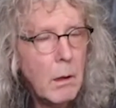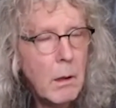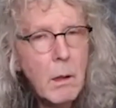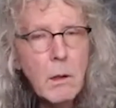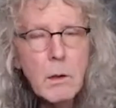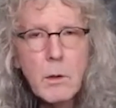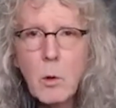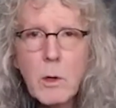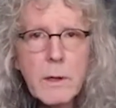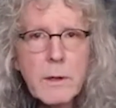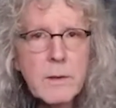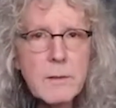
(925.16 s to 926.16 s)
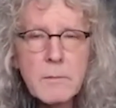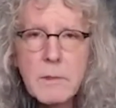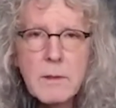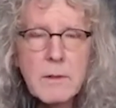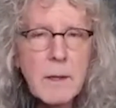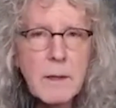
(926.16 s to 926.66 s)
Don't worry,
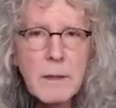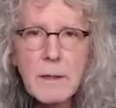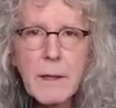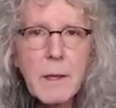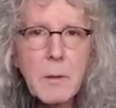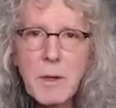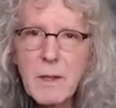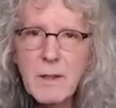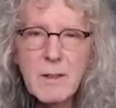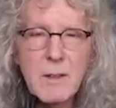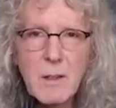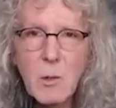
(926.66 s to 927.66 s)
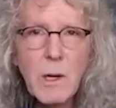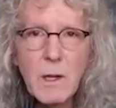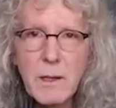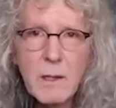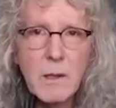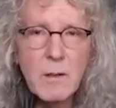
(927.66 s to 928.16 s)
it's not a key anybody can sing well
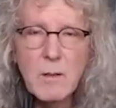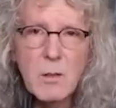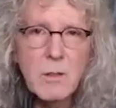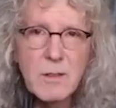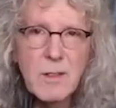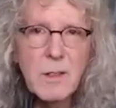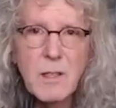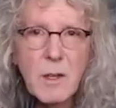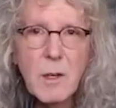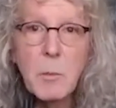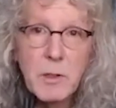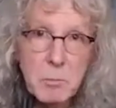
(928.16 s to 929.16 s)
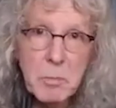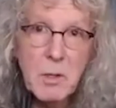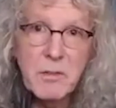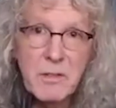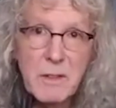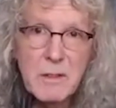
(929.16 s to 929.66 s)
in. So if you sound terrible, it's
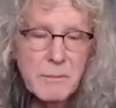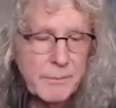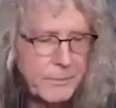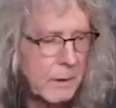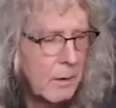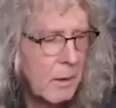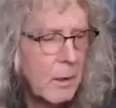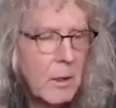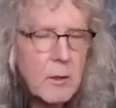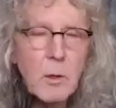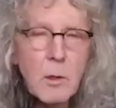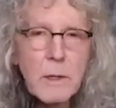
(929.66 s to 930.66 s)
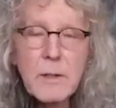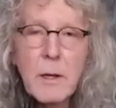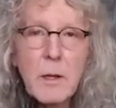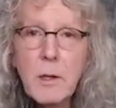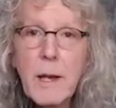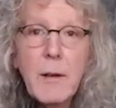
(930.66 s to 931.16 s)
perfect. So
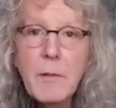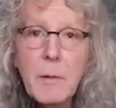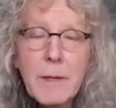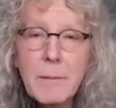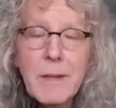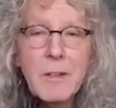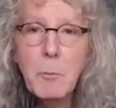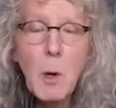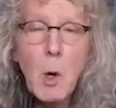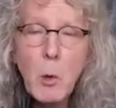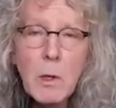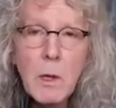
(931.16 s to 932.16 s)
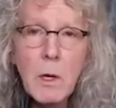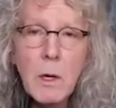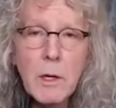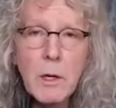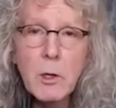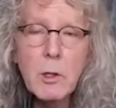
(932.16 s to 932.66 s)
we'll have a nice moan along
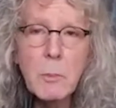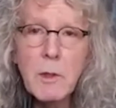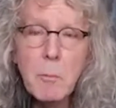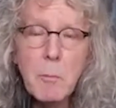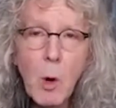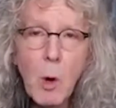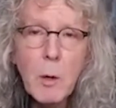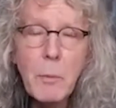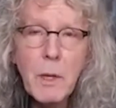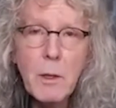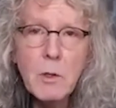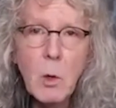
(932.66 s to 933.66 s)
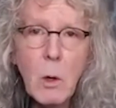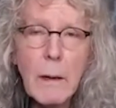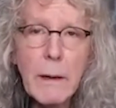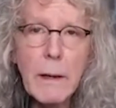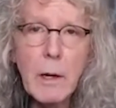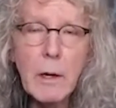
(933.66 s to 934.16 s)
here. You can be the moribund
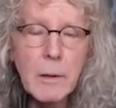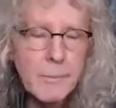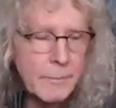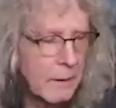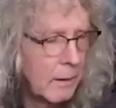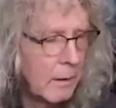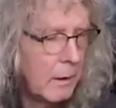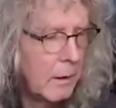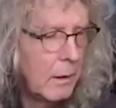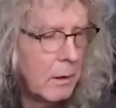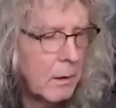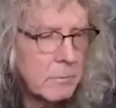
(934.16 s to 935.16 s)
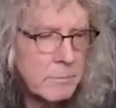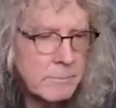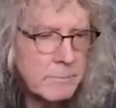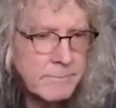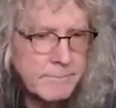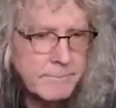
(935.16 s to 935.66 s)
choir.
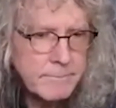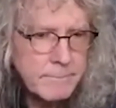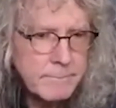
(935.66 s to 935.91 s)
I'm